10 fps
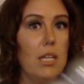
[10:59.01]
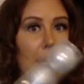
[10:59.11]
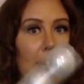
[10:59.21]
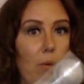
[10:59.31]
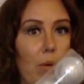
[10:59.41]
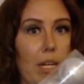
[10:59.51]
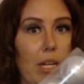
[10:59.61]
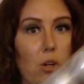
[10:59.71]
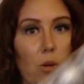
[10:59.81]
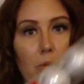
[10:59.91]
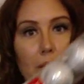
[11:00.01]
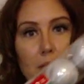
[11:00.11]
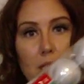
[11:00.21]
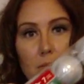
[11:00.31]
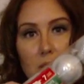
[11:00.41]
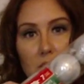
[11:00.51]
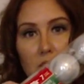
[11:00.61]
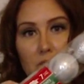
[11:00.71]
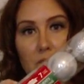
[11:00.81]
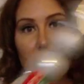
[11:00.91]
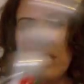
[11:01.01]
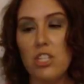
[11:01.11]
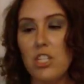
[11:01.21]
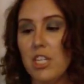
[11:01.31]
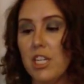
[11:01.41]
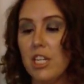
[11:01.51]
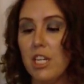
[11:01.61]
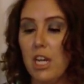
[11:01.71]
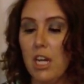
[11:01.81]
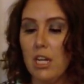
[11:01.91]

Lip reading: and I want to incorporate some silver this year